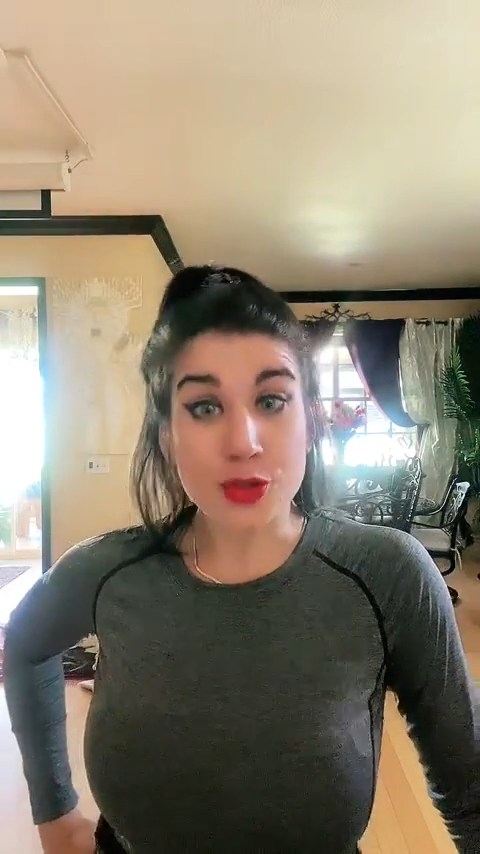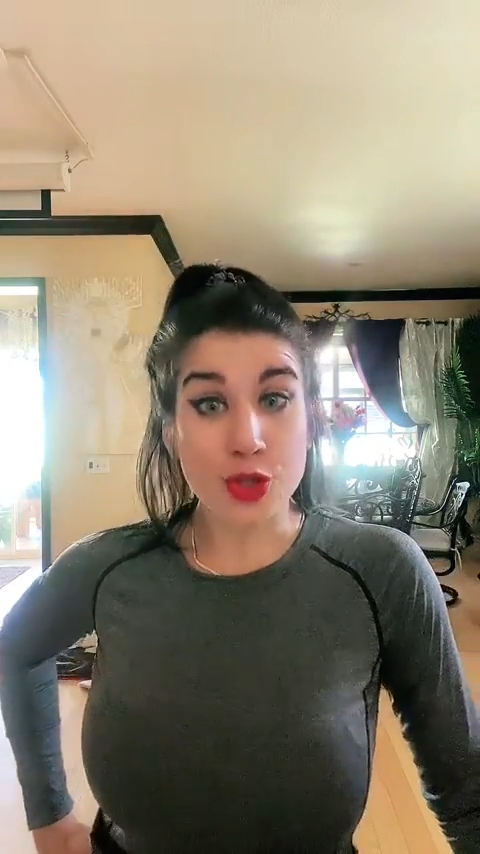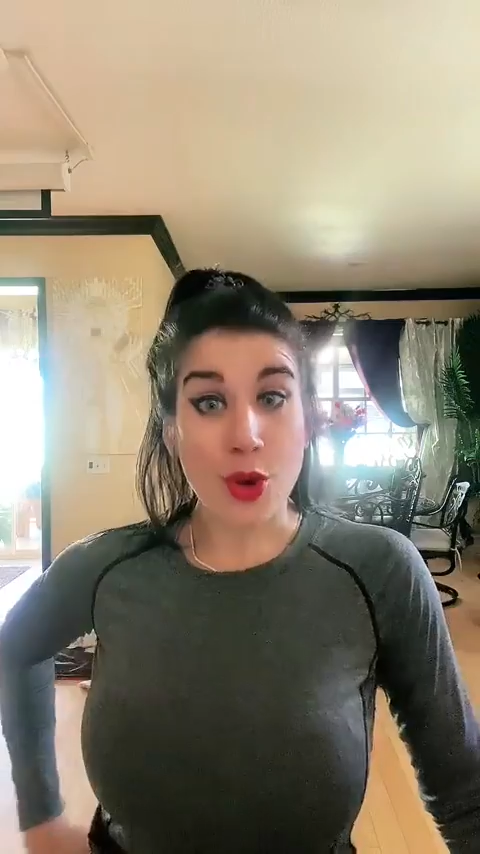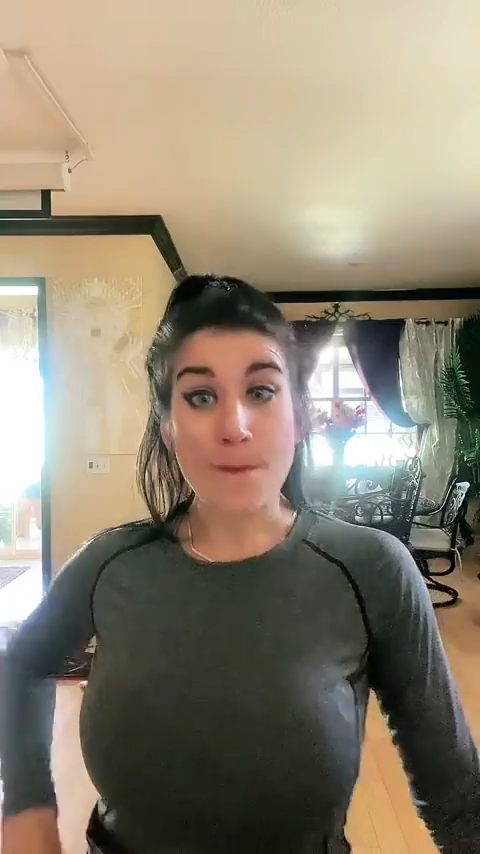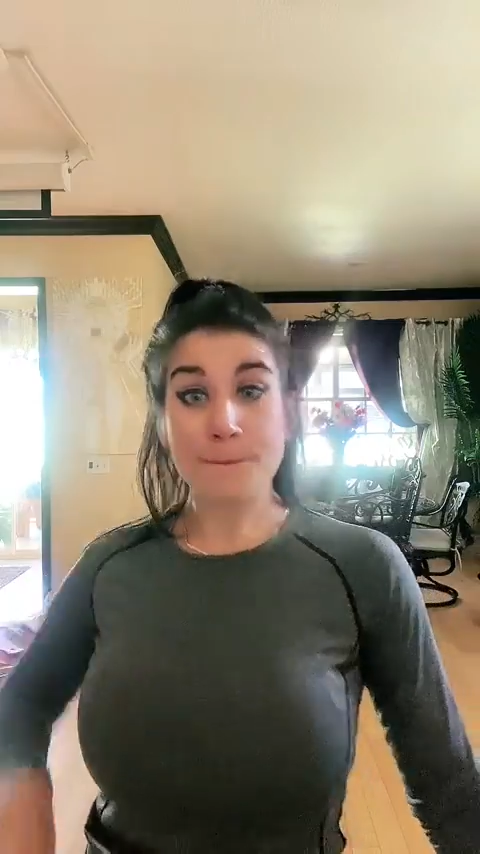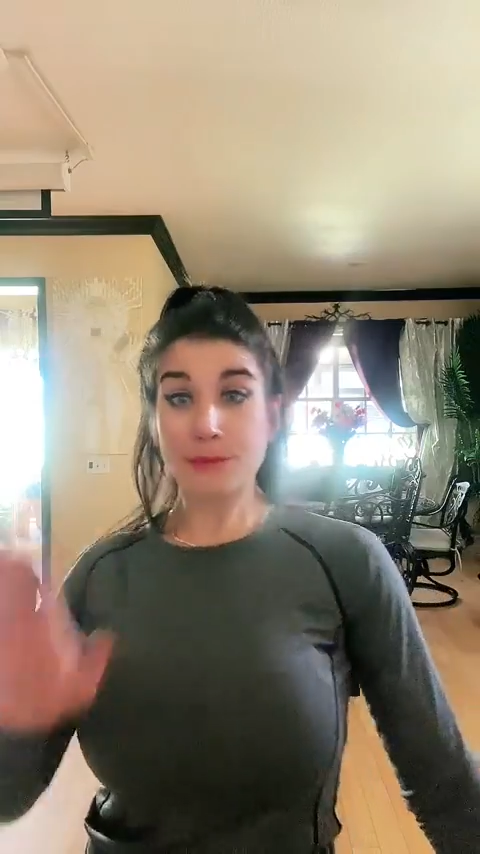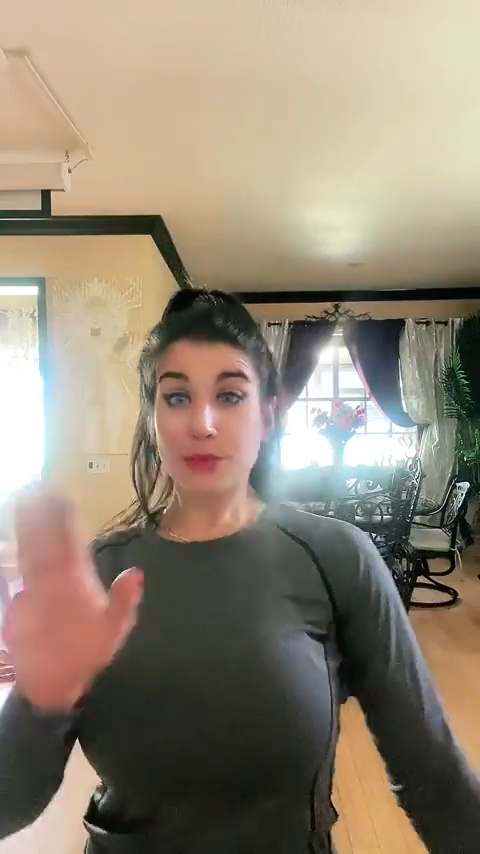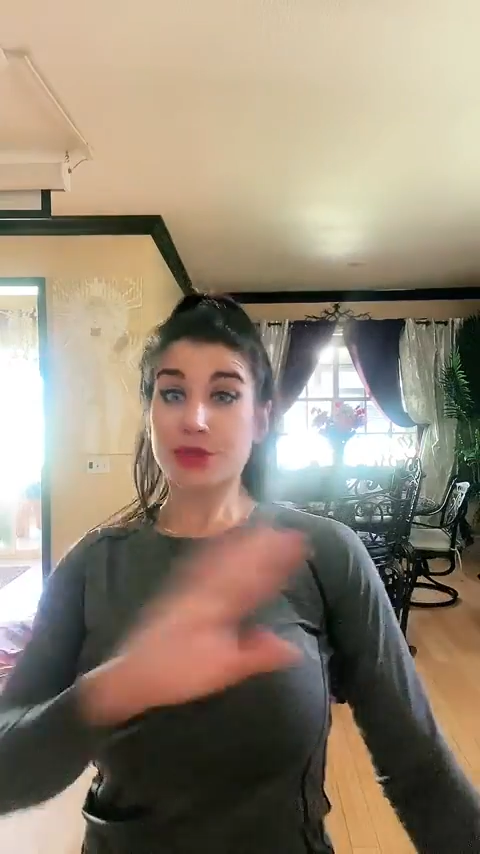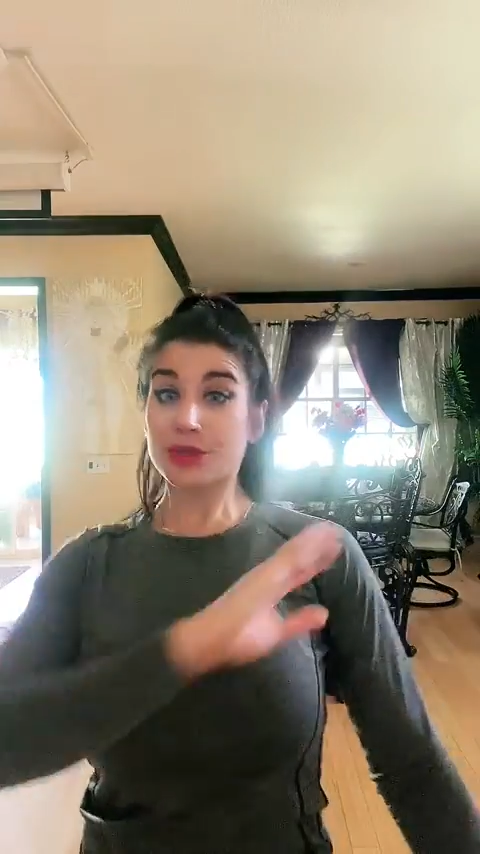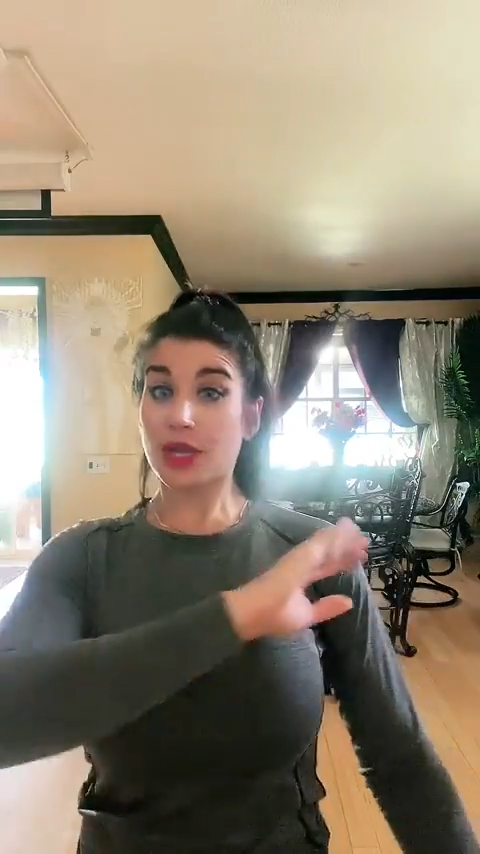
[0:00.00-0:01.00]
So
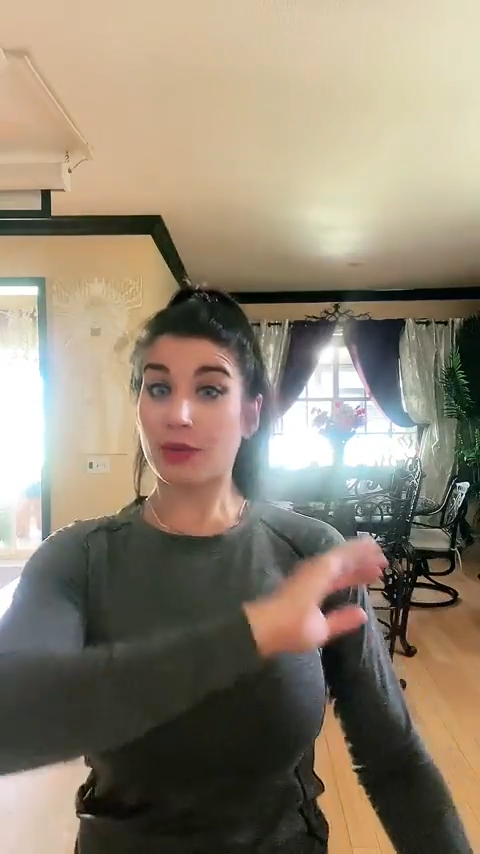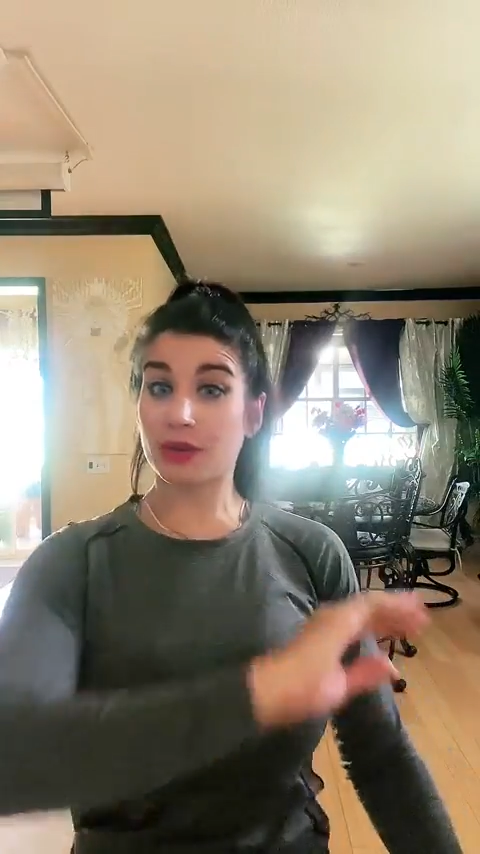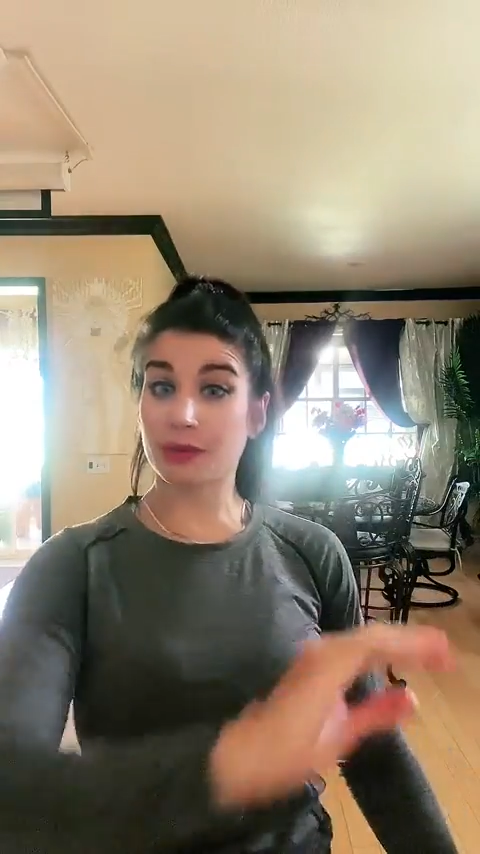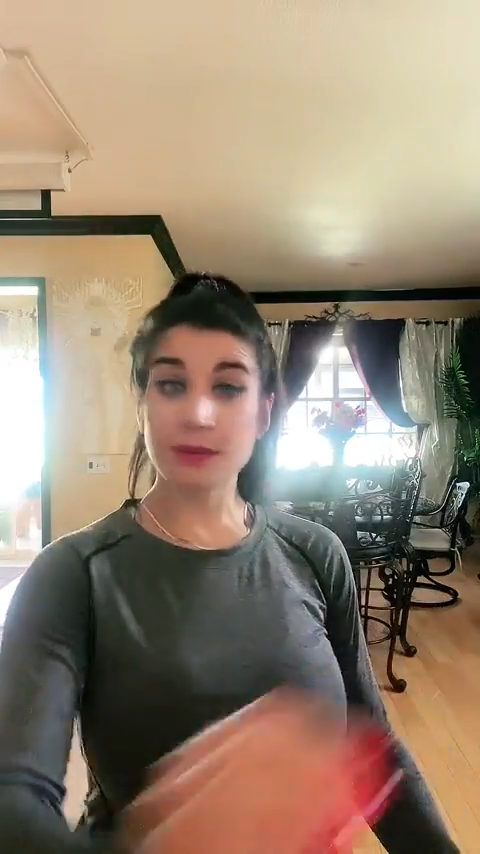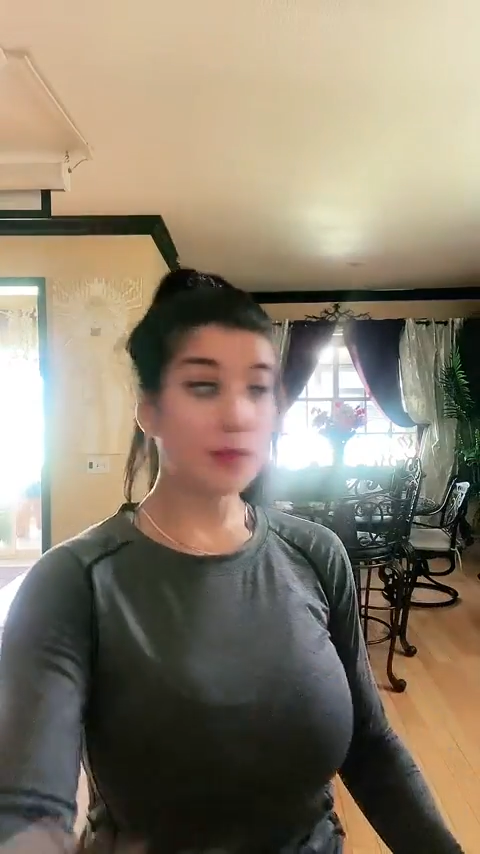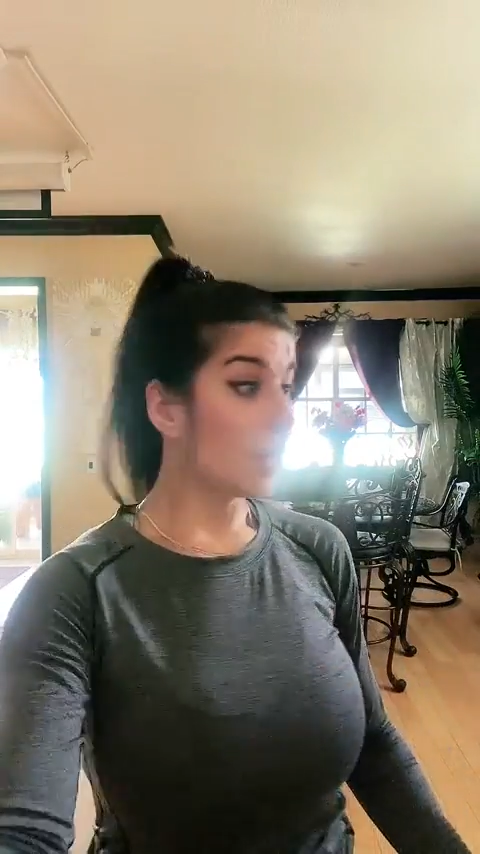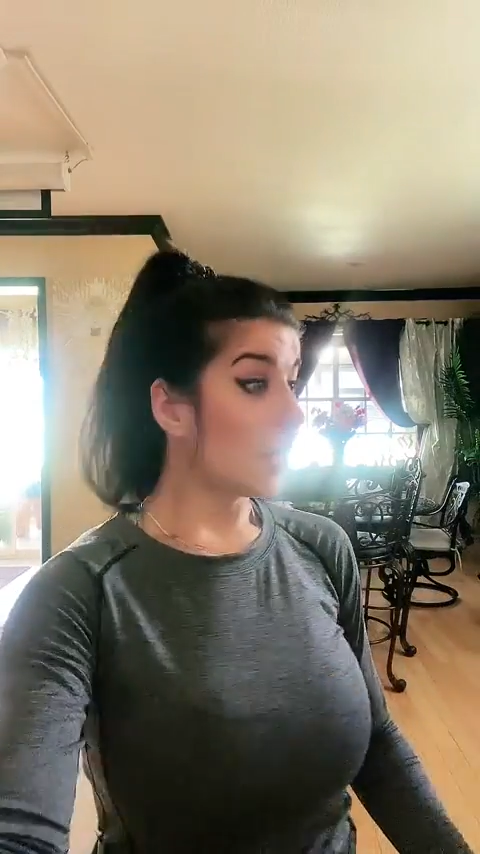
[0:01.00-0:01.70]
stay with me.